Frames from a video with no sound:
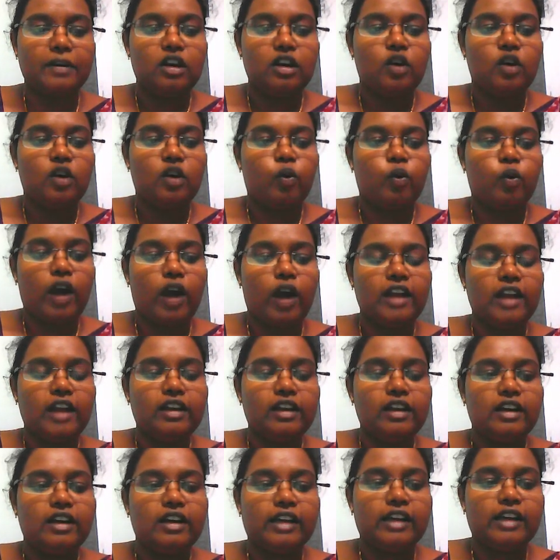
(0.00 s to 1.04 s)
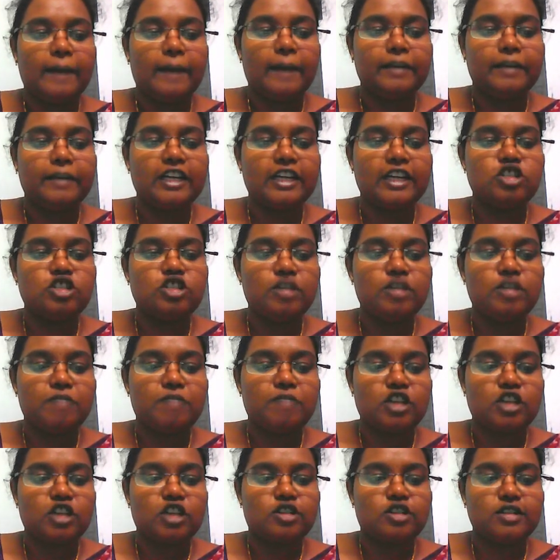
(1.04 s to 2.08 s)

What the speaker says: while MEG measures